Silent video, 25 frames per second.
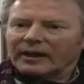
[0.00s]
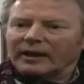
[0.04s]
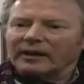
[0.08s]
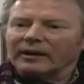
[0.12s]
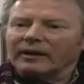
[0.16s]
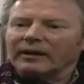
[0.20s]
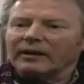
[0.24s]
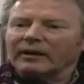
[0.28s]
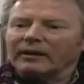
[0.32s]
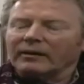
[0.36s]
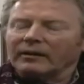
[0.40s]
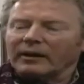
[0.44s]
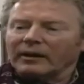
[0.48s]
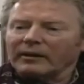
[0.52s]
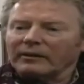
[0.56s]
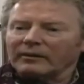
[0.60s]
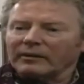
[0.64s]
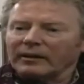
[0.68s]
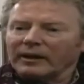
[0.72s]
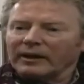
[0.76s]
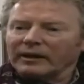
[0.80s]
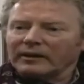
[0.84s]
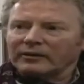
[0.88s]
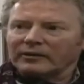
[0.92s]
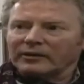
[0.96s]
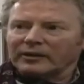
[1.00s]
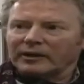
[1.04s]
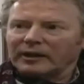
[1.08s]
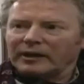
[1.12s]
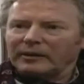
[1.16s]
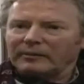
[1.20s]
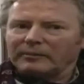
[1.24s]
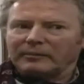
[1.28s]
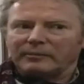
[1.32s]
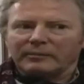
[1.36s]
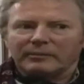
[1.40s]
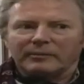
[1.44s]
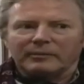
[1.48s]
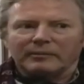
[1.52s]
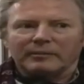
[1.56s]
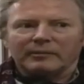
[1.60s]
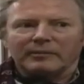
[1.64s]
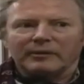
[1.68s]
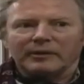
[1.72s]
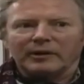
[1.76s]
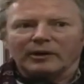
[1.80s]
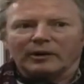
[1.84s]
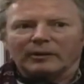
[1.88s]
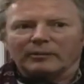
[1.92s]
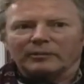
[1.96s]
I like to keep
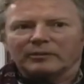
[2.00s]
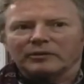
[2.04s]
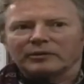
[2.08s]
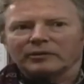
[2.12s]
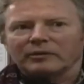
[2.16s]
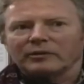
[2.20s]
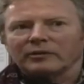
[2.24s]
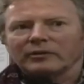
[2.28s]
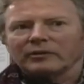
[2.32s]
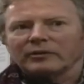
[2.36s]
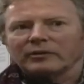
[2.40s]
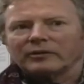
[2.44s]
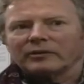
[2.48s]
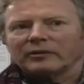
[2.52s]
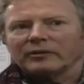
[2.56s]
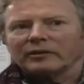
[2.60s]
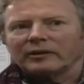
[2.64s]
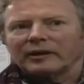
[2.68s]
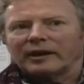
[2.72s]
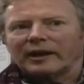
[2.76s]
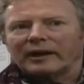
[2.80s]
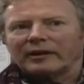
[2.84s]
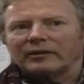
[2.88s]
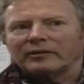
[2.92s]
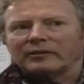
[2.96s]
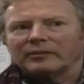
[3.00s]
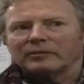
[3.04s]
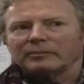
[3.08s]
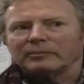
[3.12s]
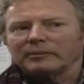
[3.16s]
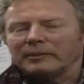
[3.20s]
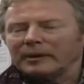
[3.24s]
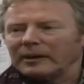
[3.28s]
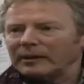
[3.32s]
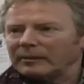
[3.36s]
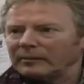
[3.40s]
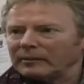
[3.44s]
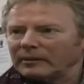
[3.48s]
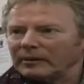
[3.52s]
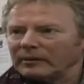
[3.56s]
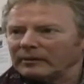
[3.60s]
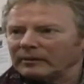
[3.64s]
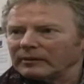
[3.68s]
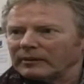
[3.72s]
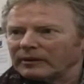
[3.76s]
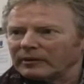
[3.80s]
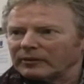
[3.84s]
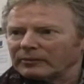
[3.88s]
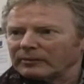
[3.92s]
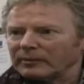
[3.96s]
the options as minimal
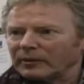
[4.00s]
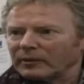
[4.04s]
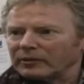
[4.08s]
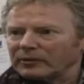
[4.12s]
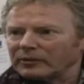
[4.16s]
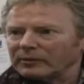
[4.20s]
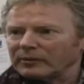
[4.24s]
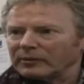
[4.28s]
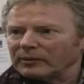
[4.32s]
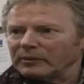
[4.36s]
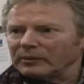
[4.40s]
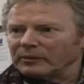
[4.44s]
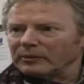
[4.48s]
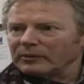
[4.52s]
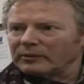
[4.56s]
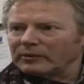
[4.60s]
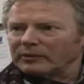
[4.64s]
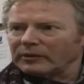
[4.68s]
as possible.